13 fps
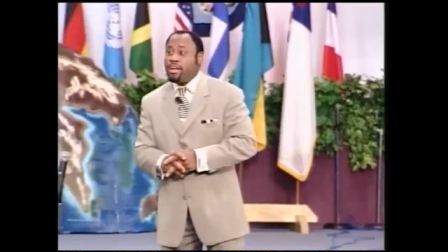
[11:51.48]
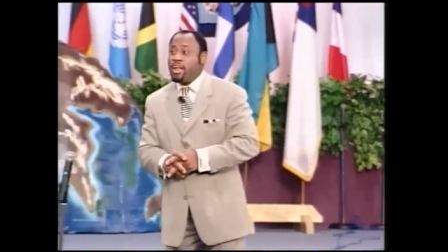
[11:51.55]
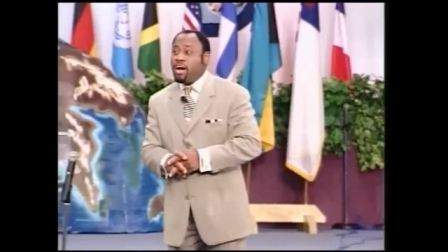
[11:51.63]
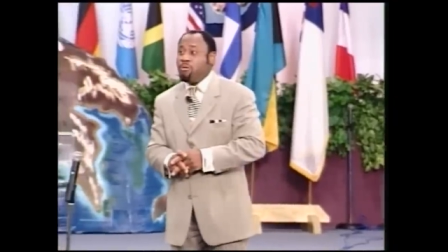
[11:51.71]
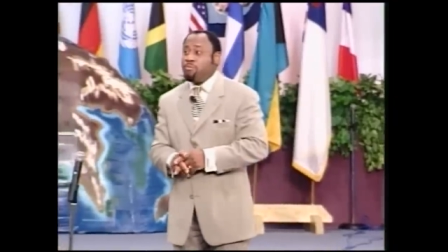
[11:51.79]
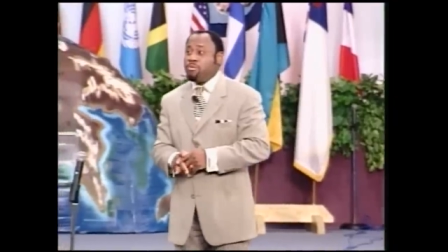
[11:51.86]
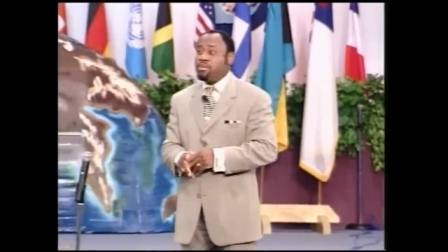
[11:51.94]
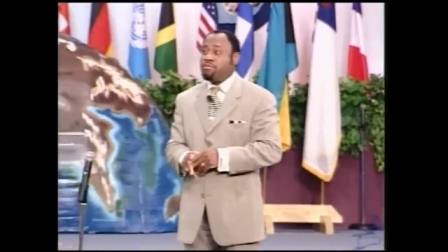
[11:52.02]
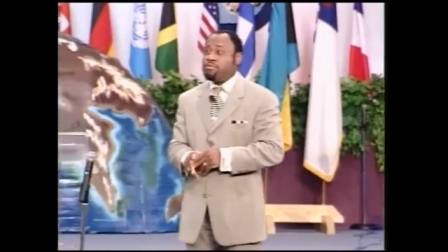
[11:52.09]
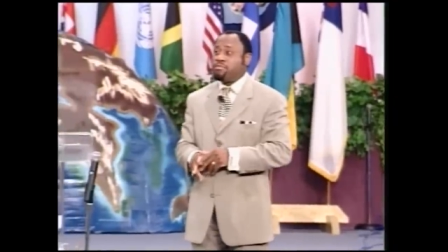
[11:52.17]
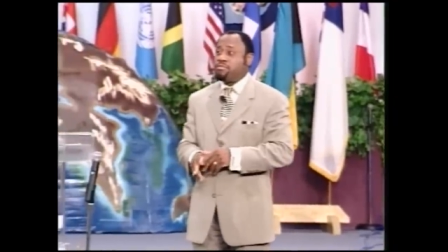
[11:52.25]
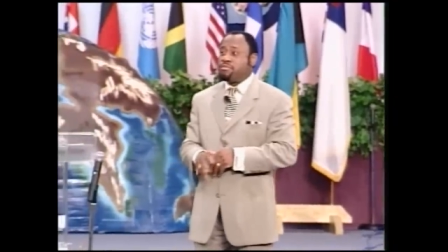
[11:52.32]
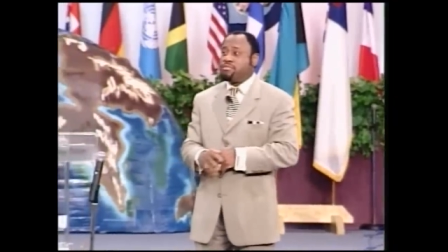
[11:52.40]
allow me,
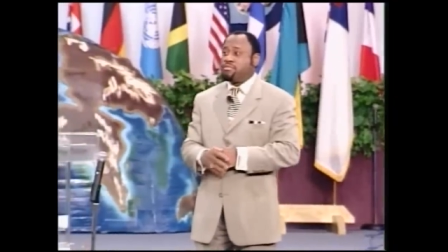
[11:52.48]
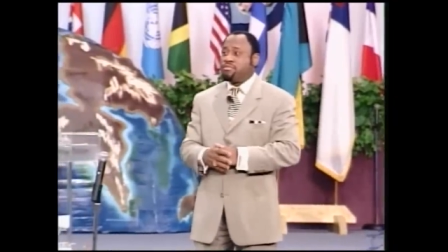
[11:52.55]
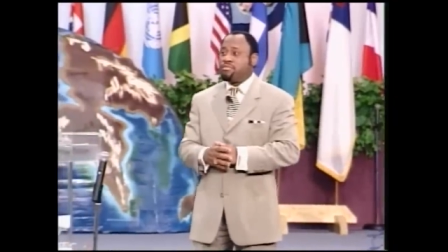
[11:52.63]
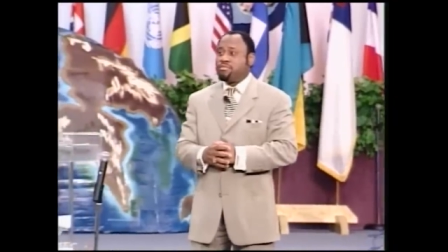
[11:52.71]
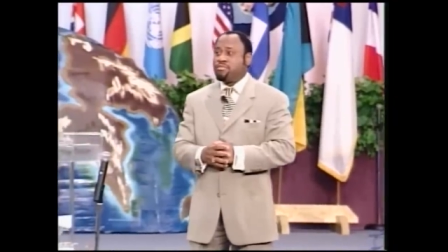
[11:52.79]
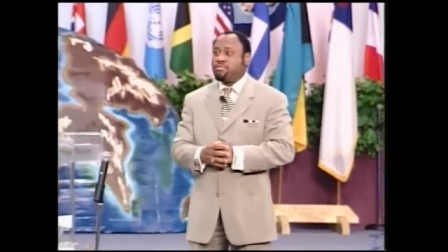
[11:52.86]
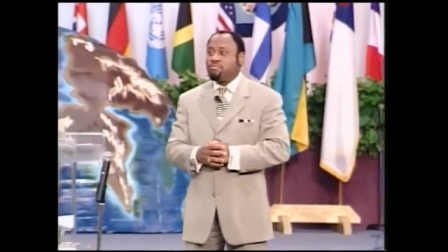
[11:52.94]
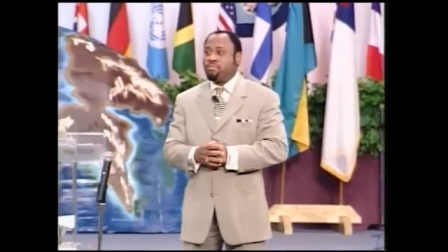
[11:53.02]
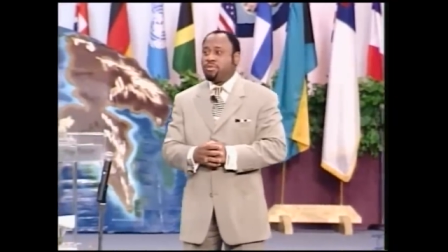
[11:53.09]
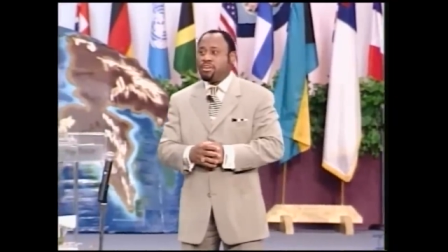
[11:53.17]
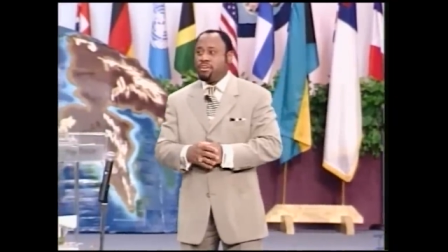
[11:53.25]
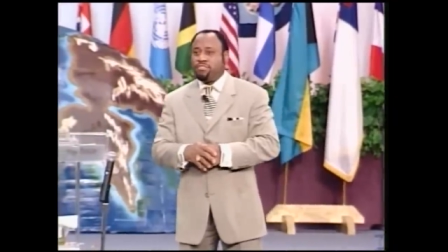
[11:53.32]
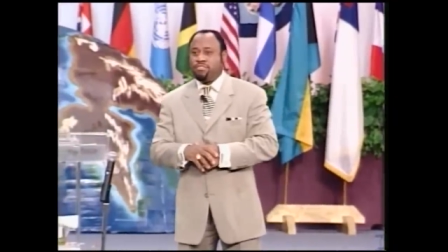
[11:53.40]

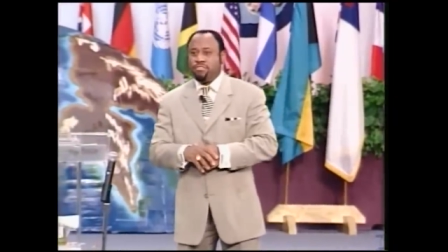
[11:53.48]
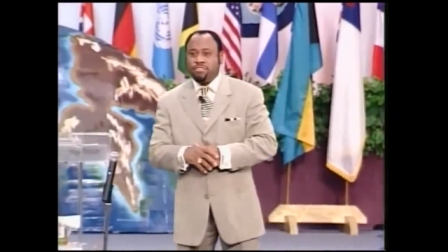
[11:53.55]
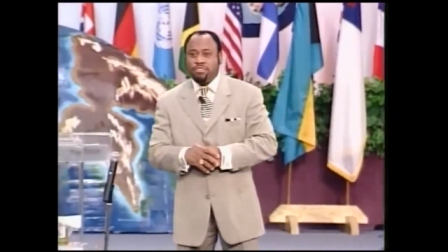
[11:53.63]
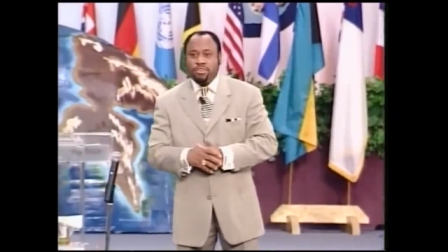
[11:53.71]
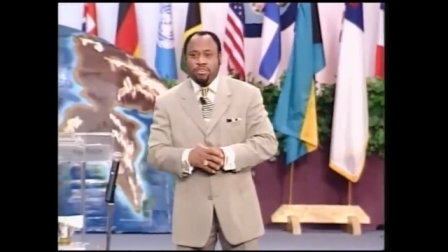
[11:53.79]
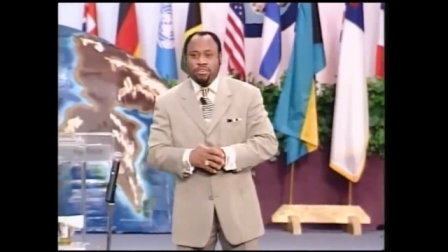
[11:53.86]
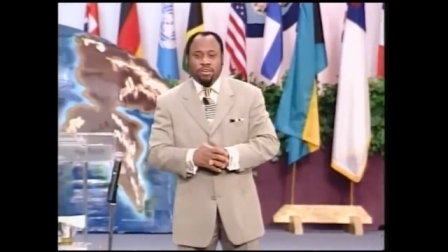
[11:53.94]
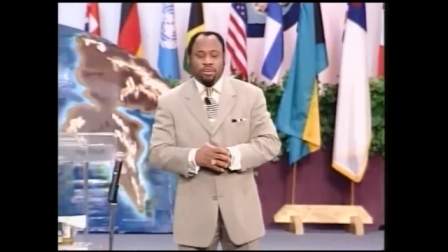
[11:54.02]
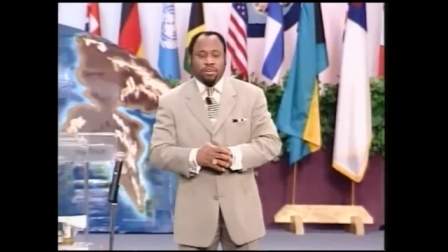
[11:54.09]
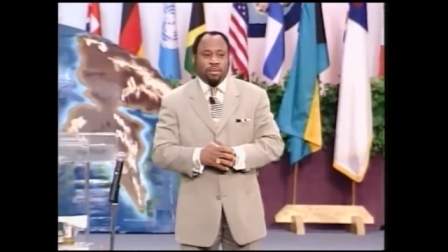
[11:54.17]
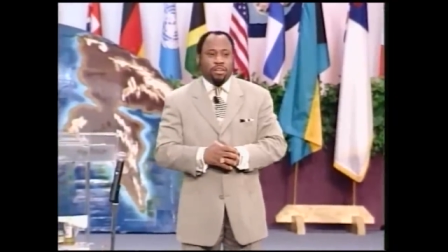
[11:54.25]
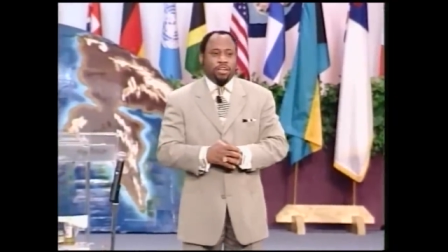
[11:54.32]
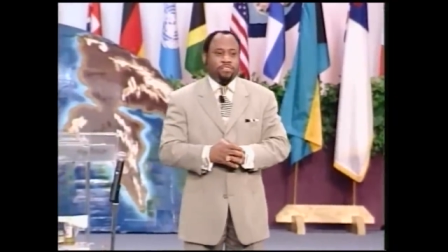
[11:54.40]
please,
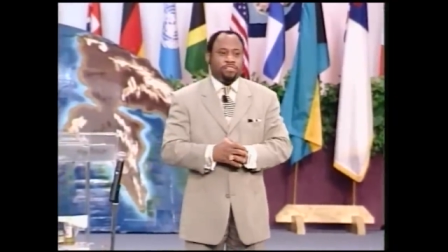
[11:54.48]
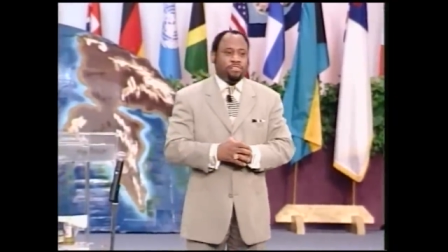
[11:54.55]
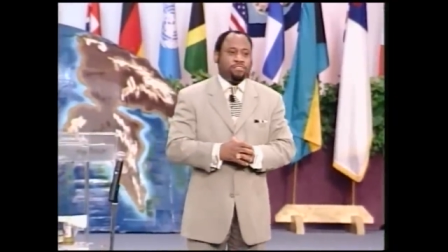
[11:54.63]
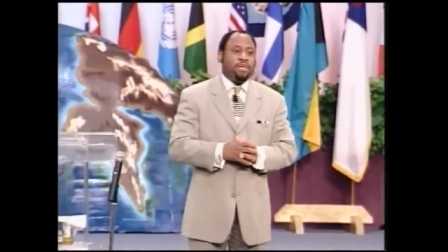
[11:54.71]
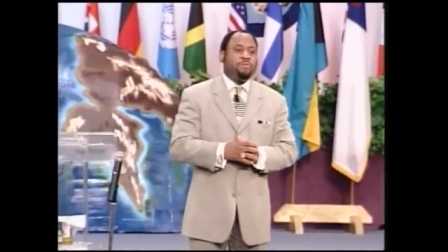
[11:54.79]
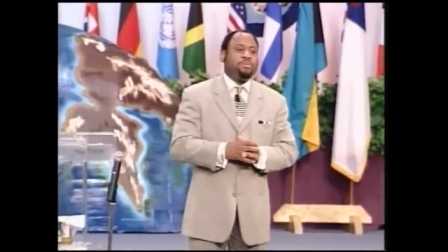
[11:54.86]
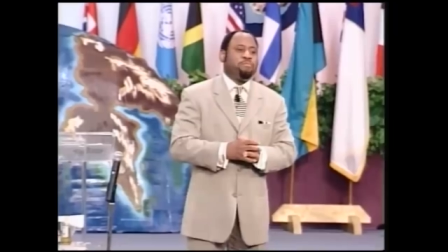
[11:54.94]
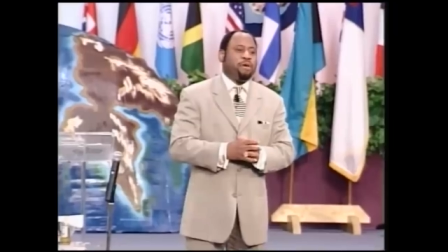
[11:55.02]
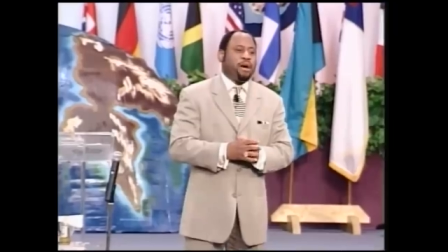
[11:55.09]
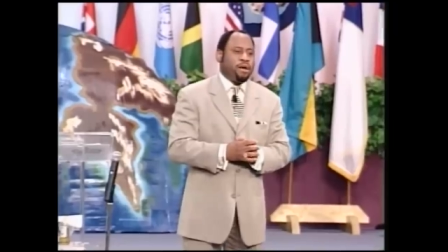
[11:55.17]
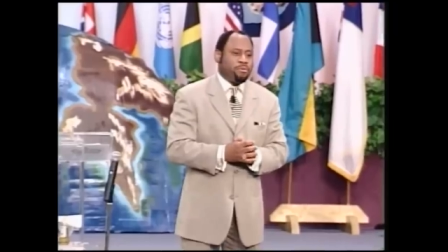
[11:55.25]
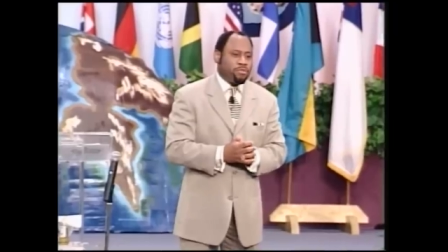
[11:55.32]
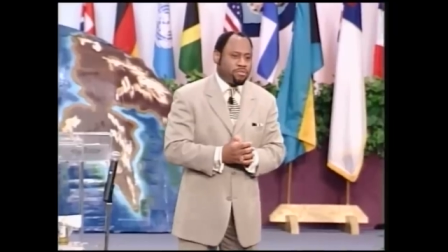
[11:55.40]
let's stay with the
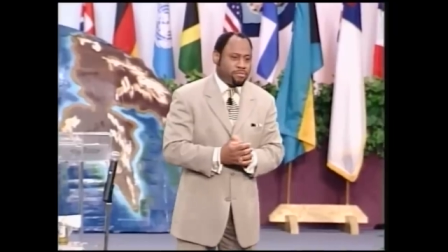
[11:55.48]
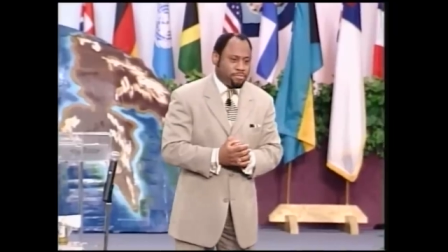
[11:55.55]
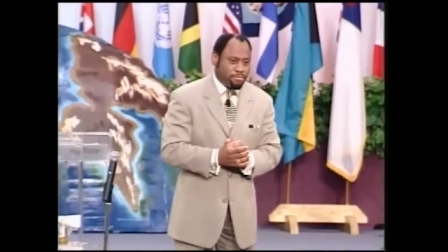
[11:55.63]
Bible.